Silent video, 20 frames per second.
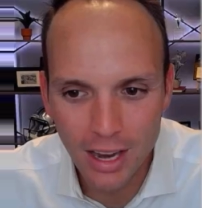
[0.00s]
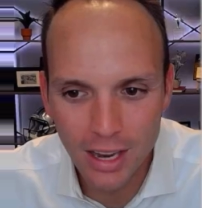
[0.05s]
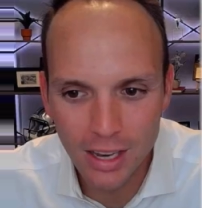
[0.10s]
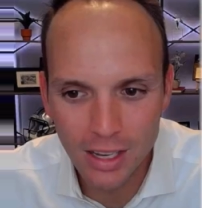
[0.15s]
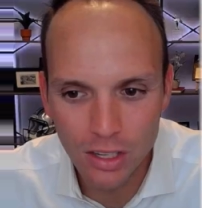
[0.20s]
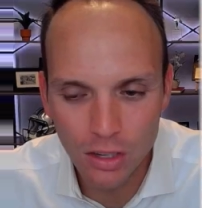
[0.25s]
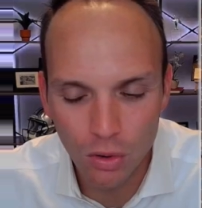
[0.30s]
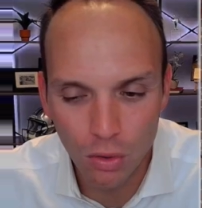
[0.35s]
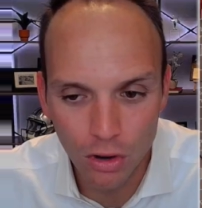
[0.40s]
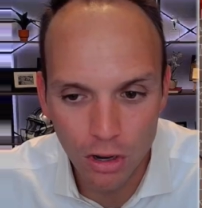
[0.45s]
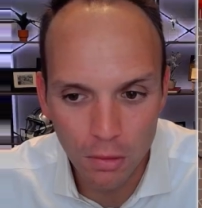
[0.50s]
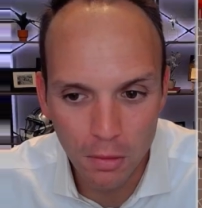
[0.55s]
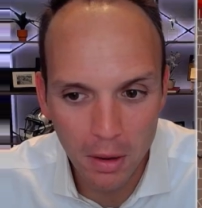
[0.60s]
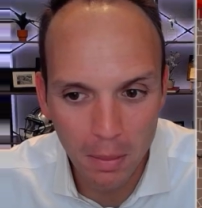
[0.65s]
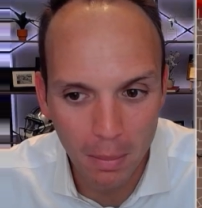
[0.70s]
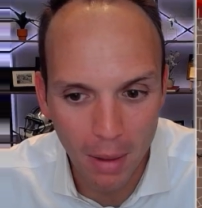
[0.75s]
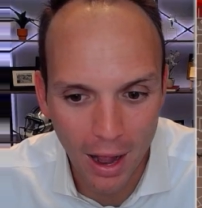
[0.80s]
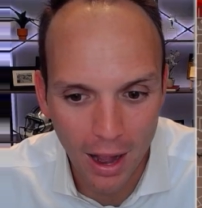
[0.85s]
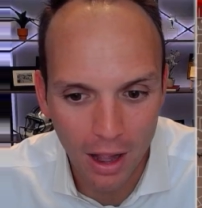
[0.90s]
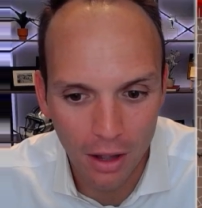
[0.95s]
it's going to be
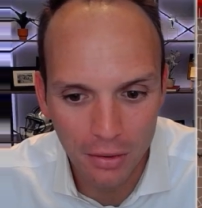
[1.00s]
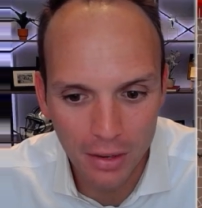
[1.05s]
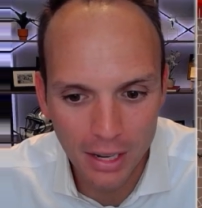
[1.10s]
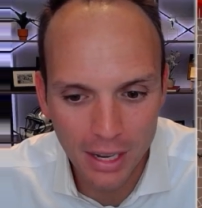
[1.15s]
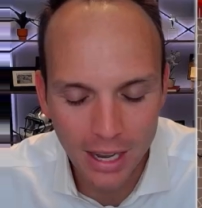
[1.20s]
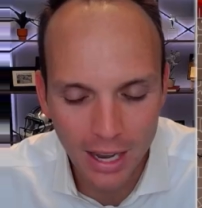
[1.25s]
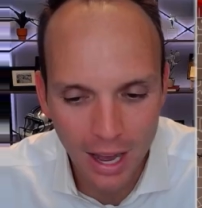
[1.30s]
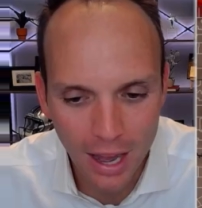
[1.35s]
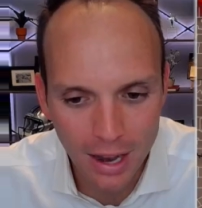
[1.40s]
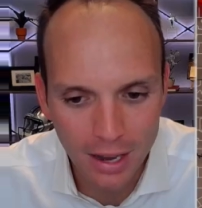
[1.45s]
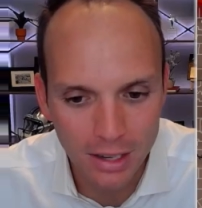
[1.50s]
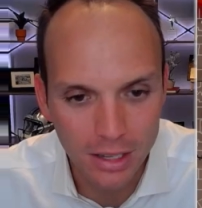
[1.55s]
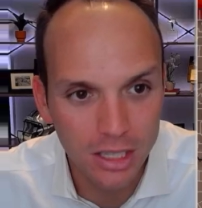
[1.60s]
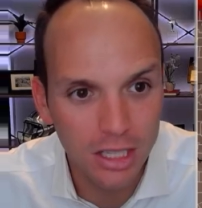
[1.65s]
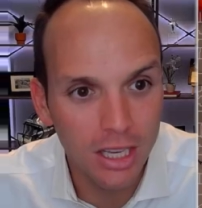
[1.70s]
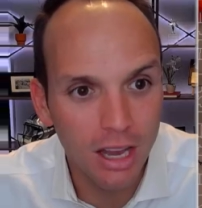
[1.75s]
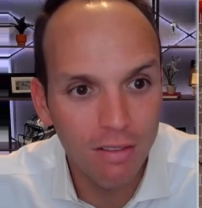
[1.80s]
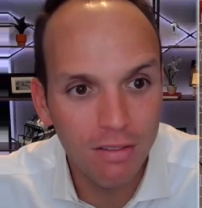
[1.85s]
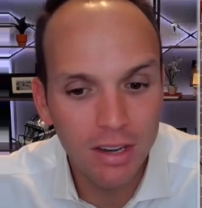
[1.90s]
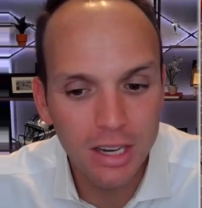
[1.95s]
mild again,
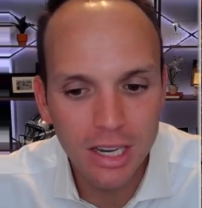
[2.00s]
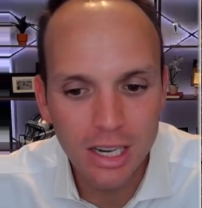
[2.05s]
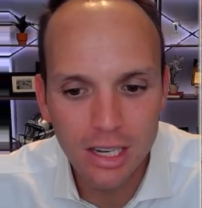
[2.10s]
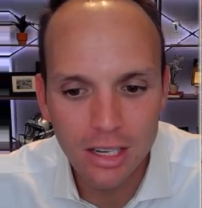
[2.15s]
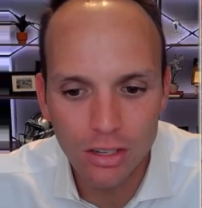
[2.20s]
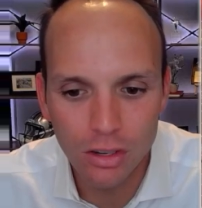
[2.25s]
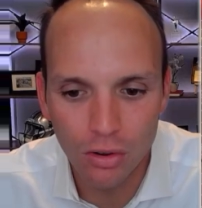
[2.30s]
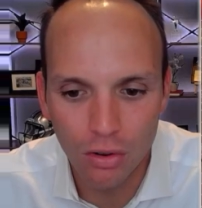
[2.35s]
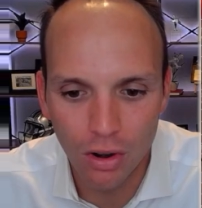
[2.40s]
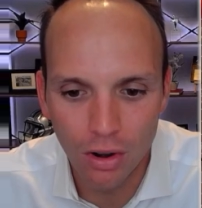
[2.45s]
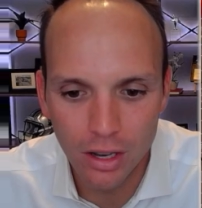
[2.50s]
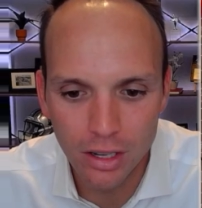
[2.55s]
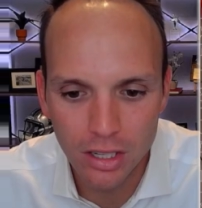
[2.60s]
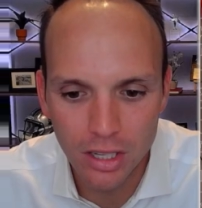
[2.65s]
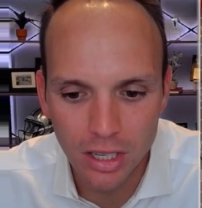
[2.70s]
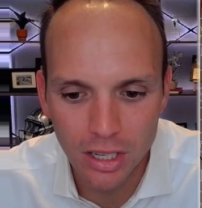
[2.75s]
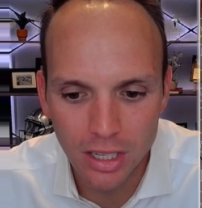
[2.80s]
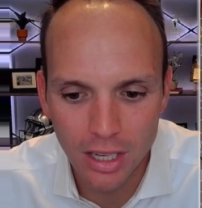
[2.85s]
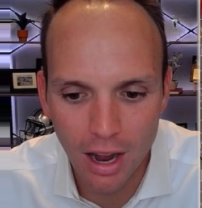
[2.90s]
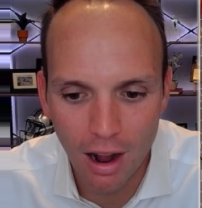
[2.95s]
70s across
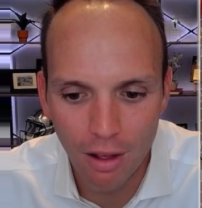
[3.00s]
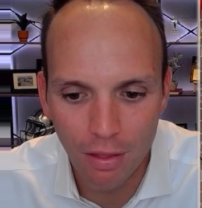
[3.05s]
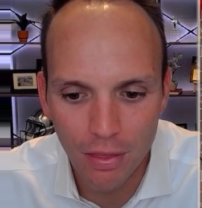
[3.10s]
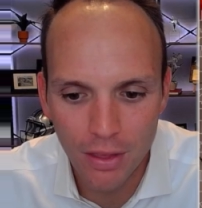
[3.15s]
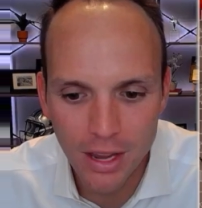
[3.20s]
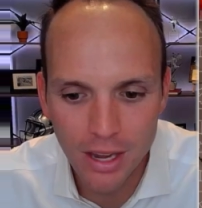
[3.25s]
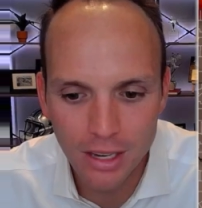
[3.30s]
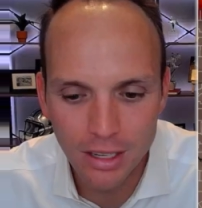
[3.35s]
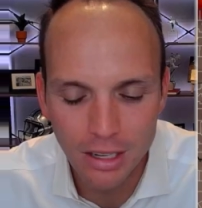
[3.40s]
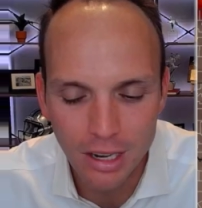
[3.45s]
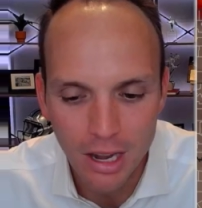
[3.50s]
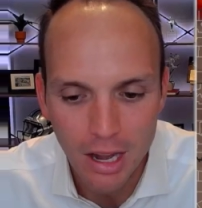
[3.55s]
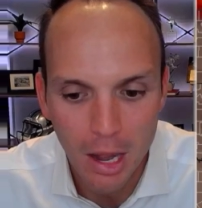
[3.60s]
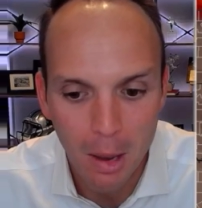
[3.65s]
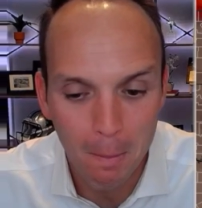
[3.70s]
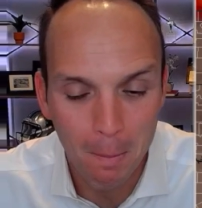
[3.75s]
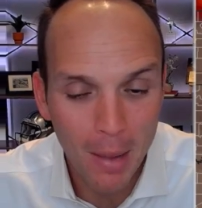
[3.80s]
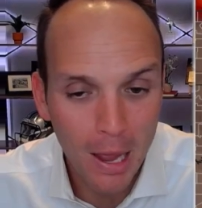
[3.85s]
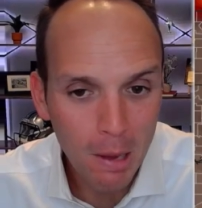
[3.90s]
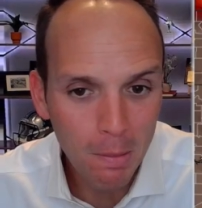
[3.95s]
the southeast,
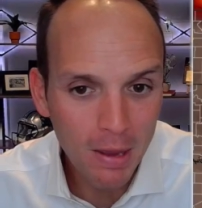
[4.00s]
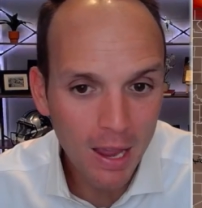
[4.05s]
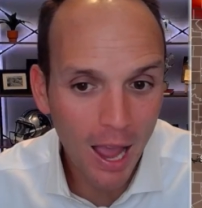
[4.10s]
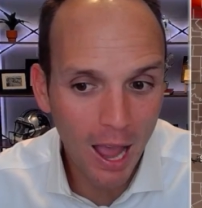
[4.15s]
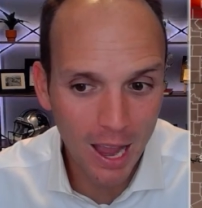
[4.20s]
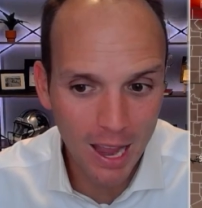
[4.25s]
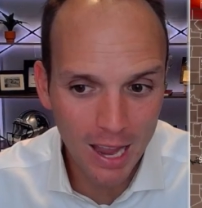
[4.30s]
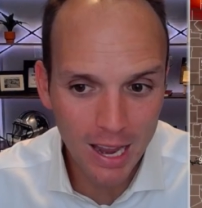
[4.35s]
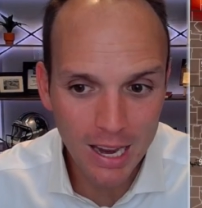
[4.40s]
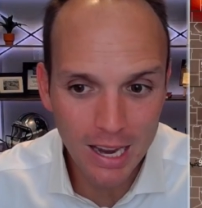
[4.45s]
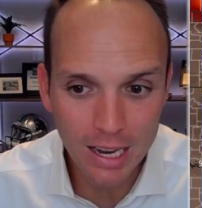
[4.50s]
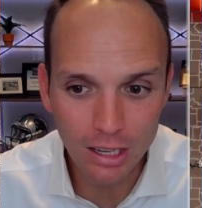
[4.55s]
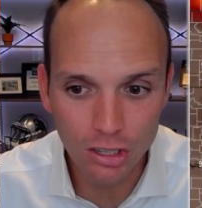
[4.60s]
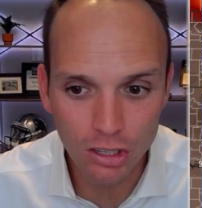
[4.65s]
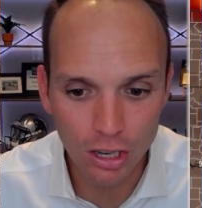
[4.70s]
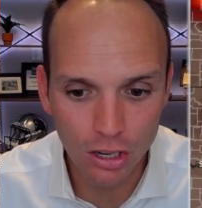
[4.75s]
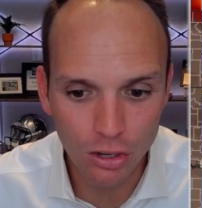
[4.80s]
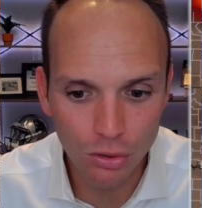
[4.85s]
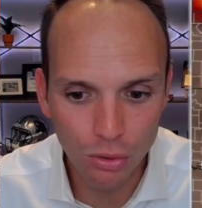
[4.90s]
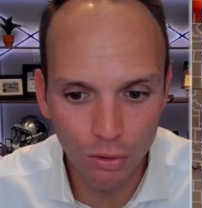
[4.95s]
maybe 80 in
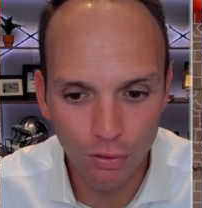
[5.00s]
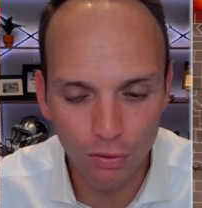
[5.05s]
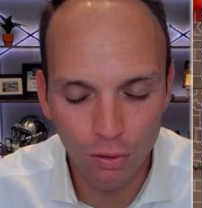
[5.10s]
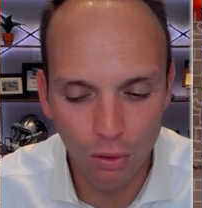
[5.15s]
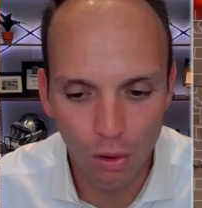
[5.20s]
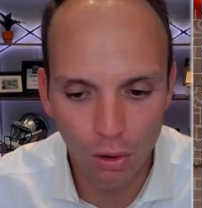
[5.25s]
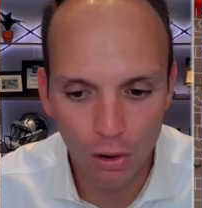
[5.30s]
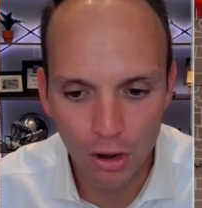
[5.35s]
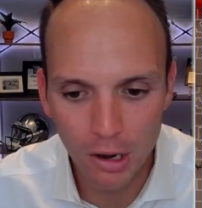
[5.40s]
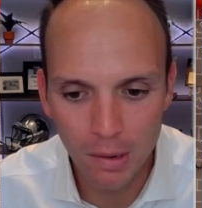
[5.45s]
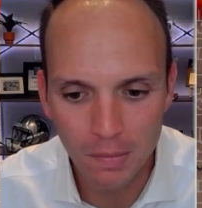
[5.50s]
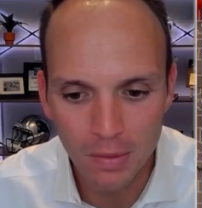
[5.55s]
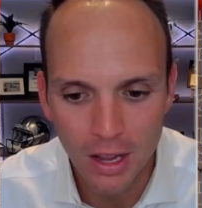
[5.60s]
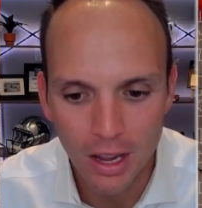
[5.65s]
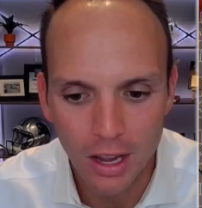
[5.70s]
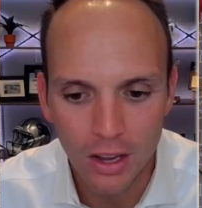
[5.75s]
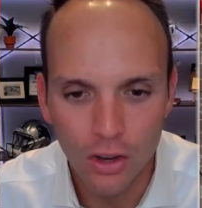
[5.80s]
Central Florida.